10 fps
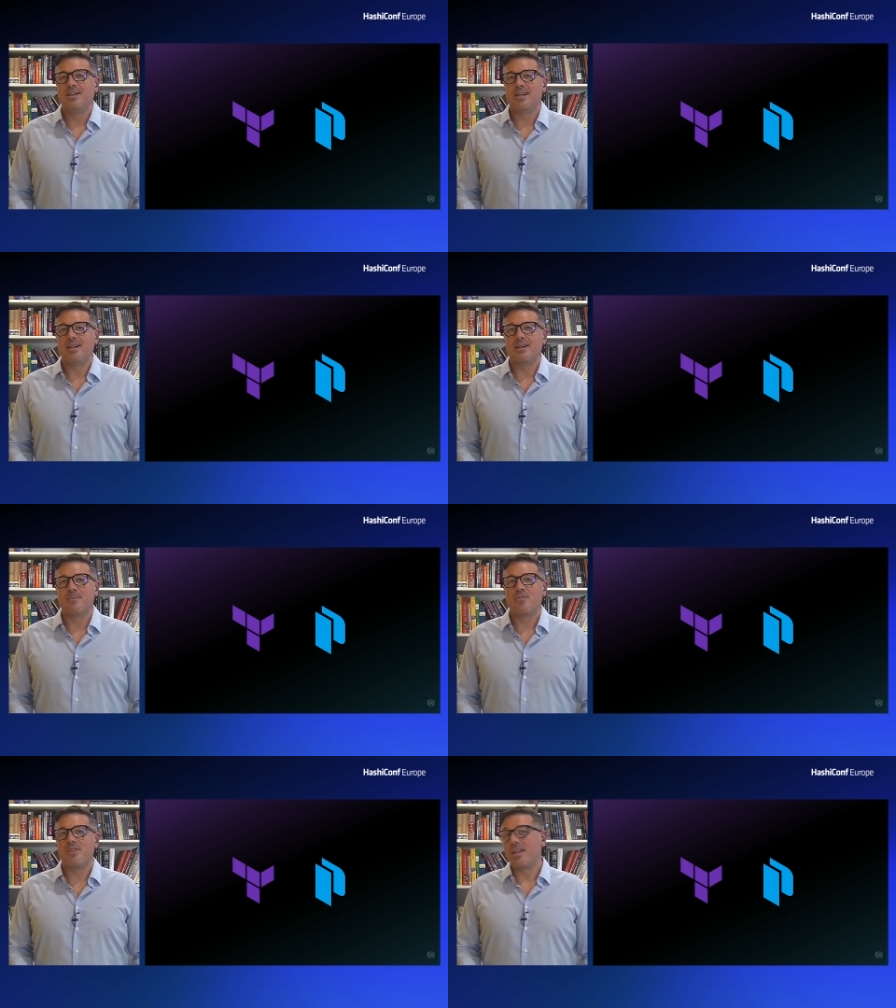Uh,
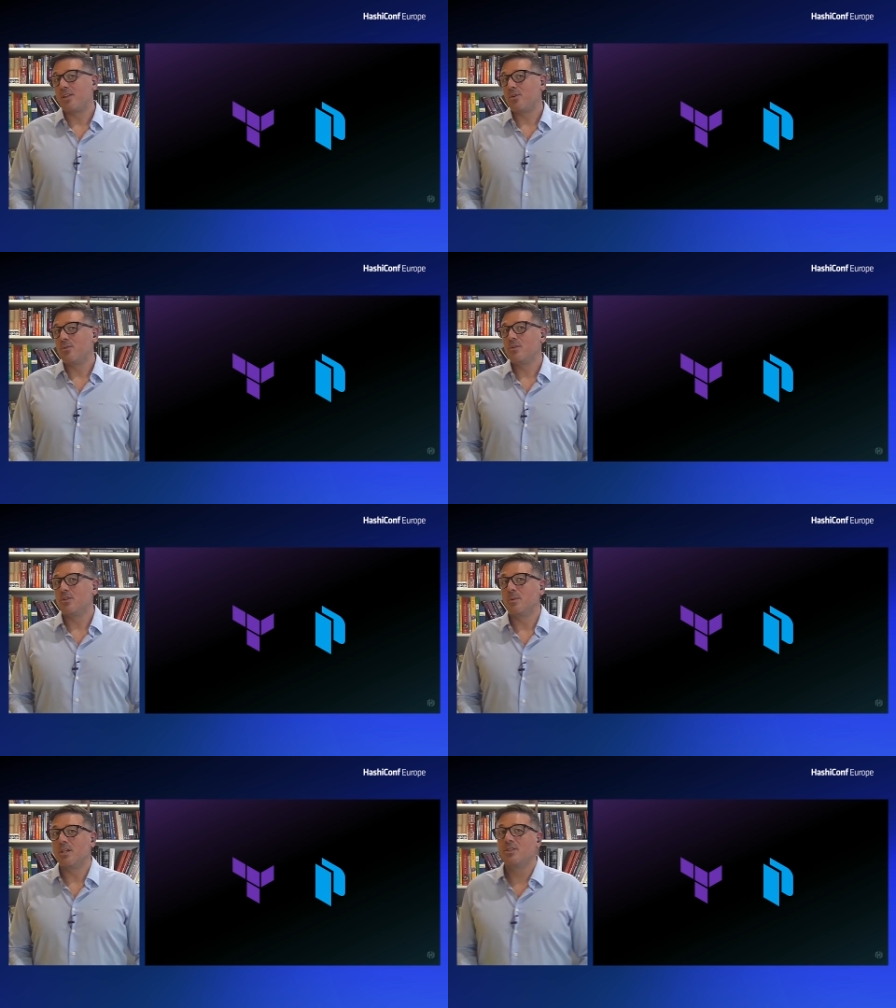thank you
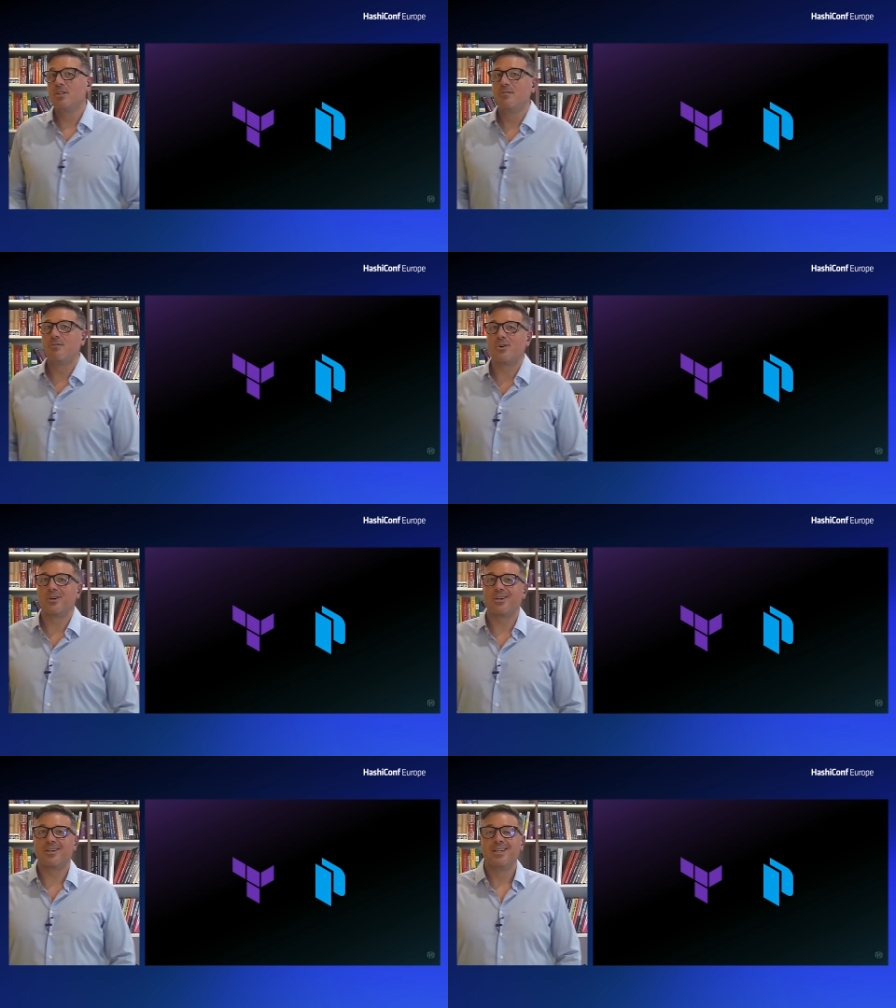so much
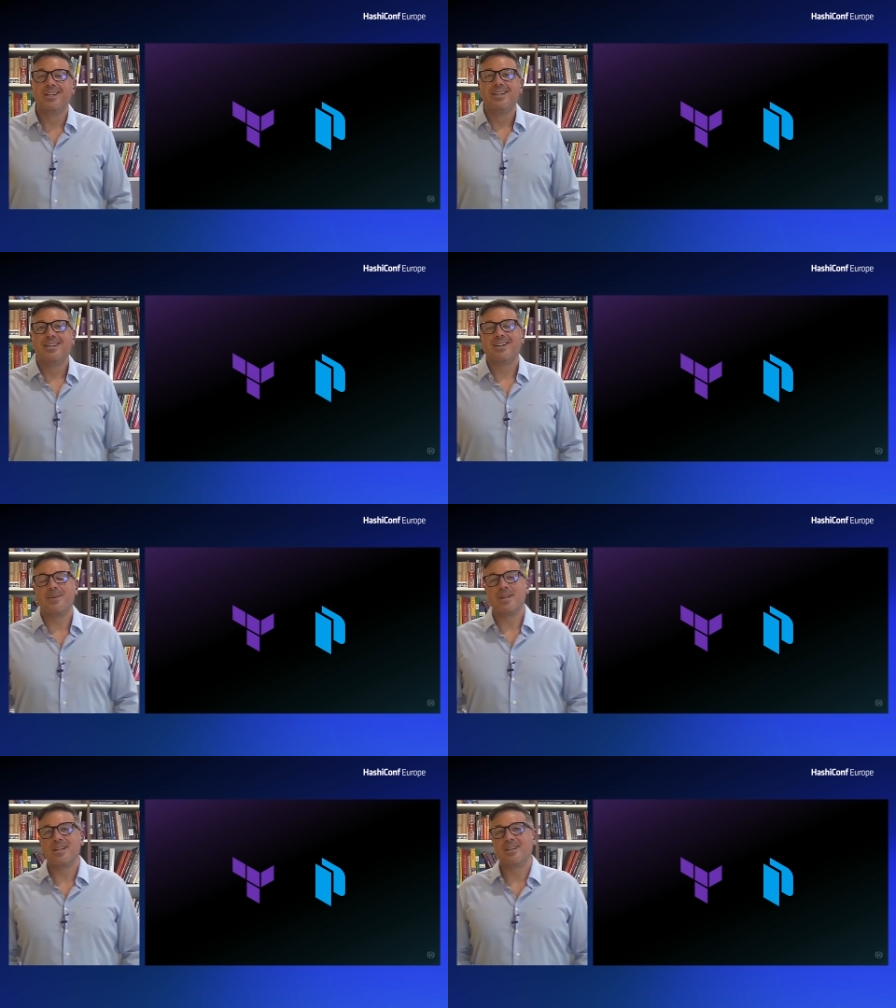for
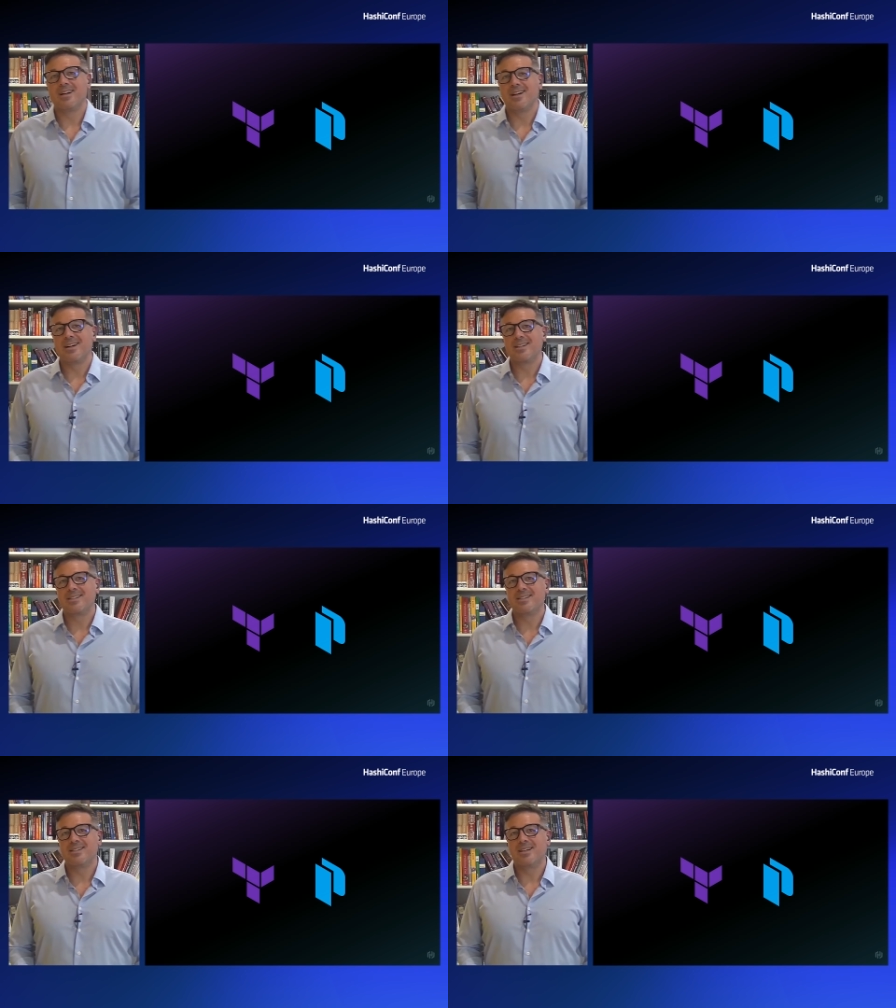coming uh,
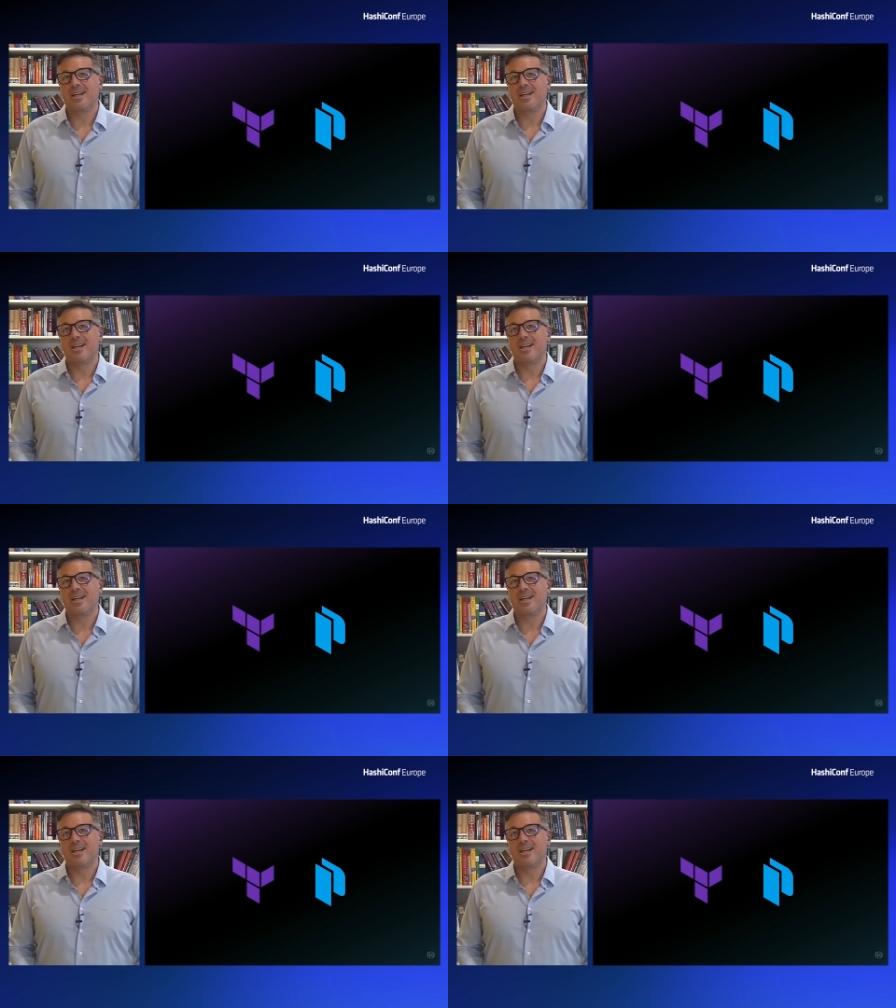to,